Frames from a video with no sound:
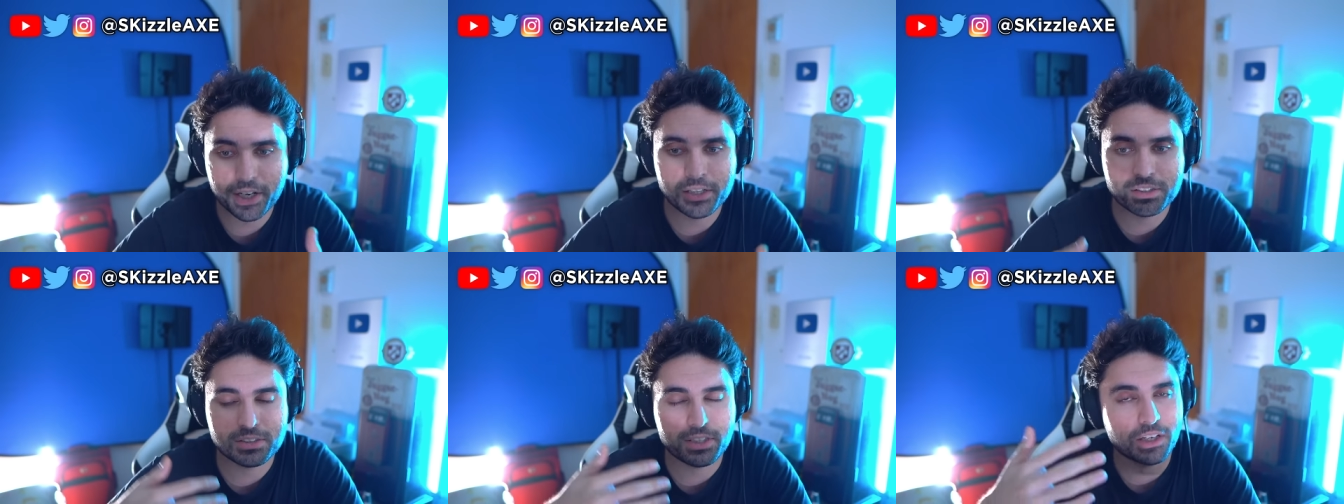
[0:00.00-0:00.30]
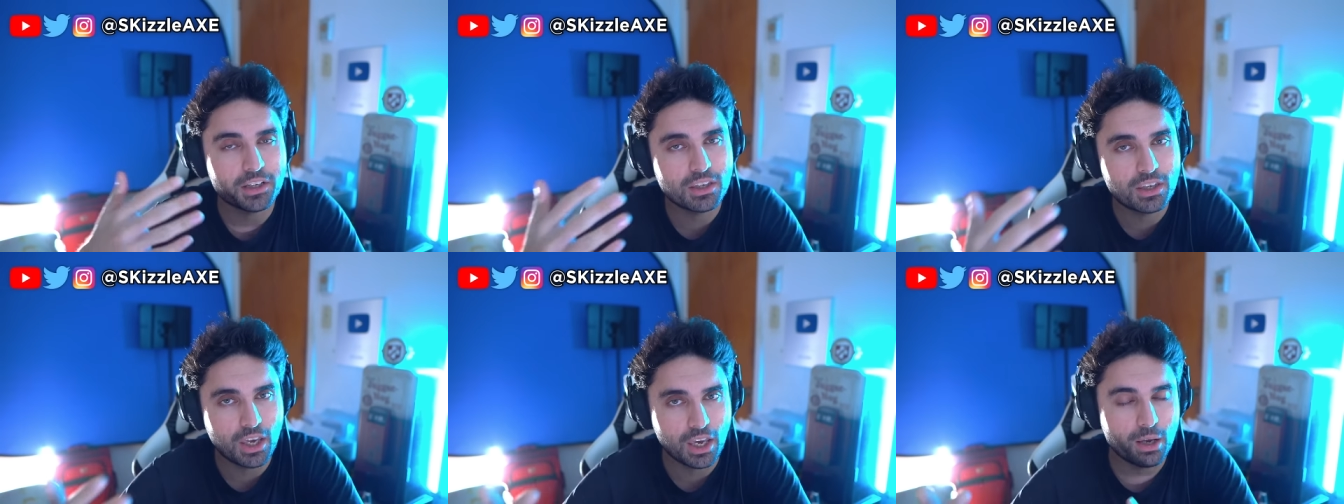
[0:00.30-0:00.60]
It's a
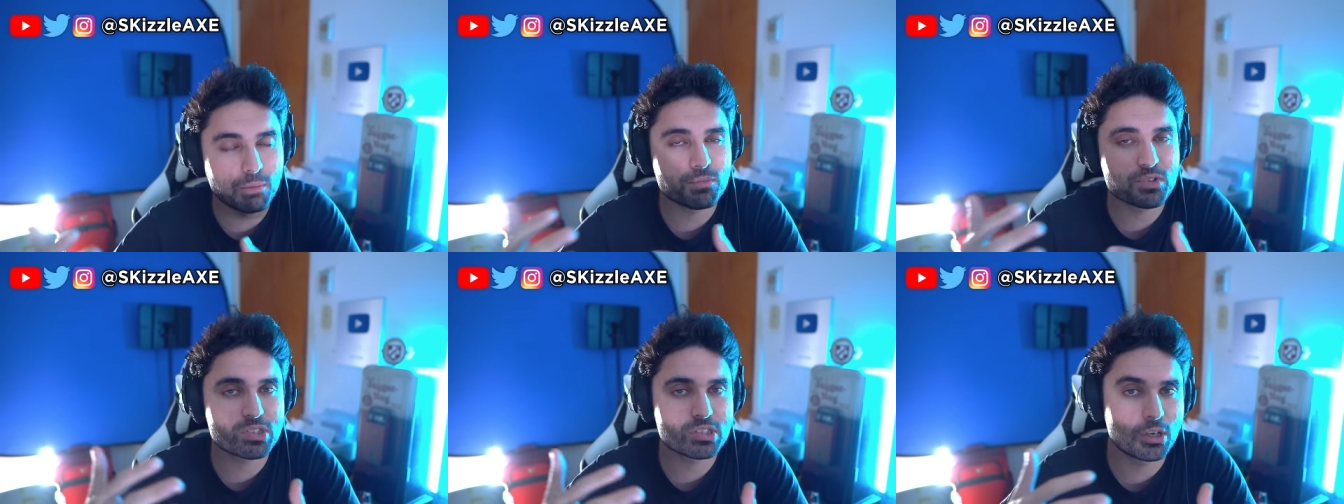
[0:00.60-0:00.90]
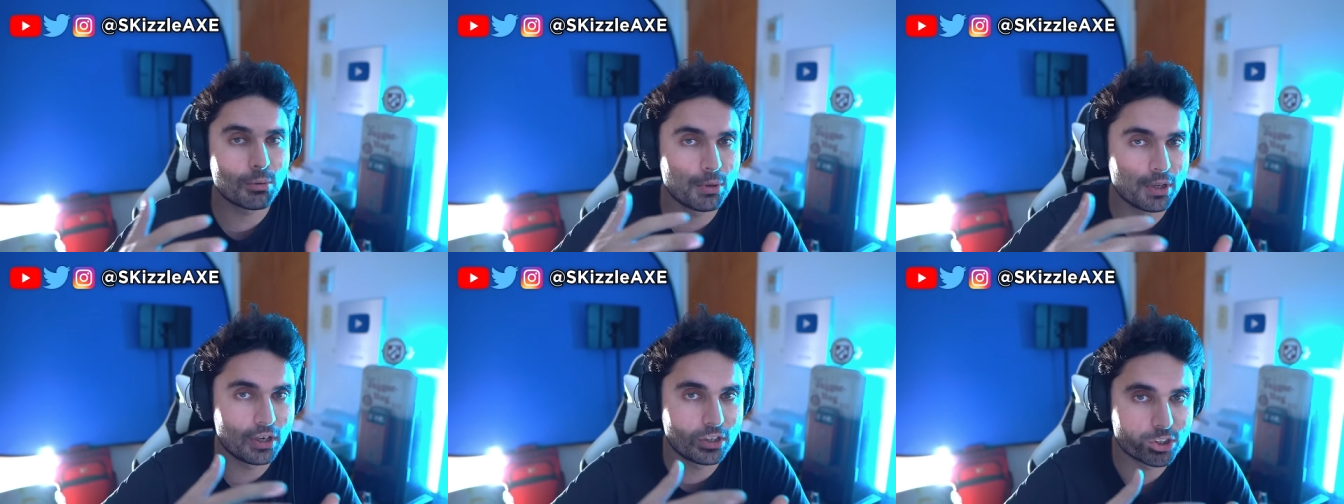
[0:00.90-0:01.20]
game
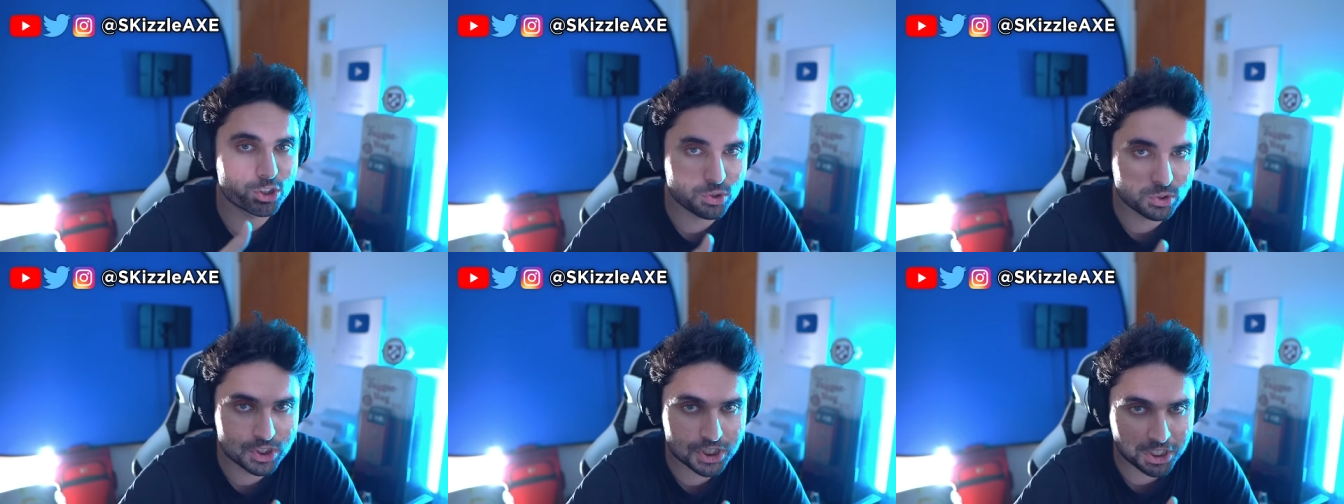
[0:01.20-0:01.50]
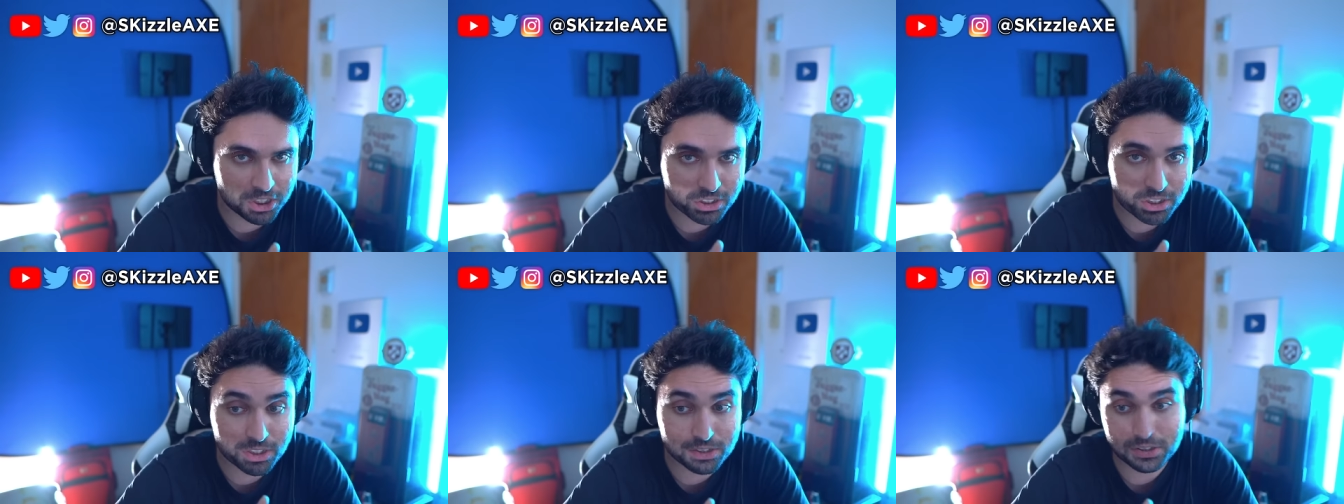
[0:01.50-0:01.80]
similar to
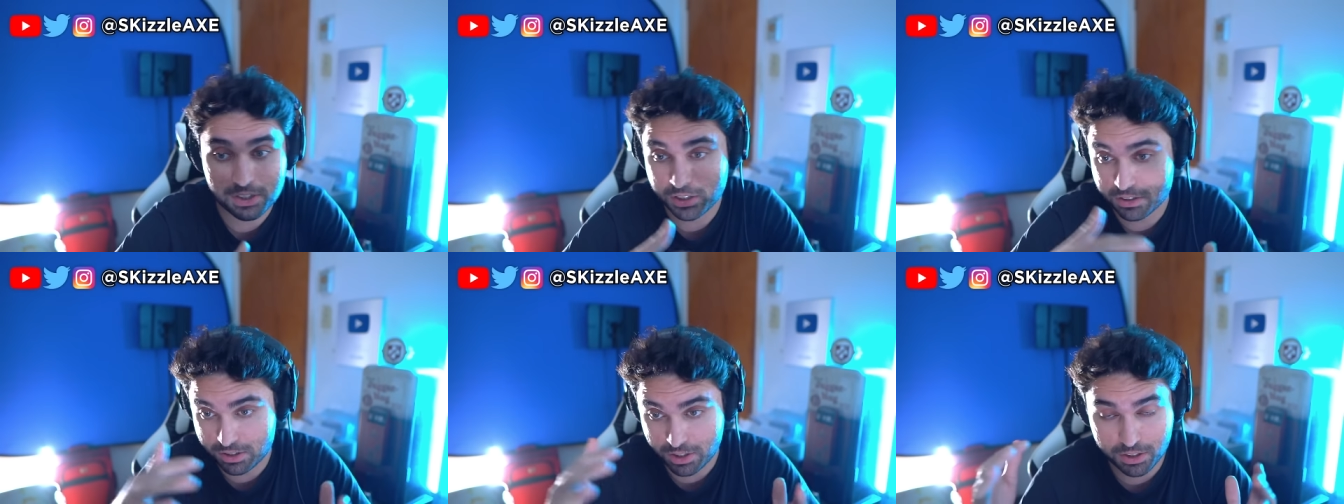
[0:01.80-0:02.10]
G T A six,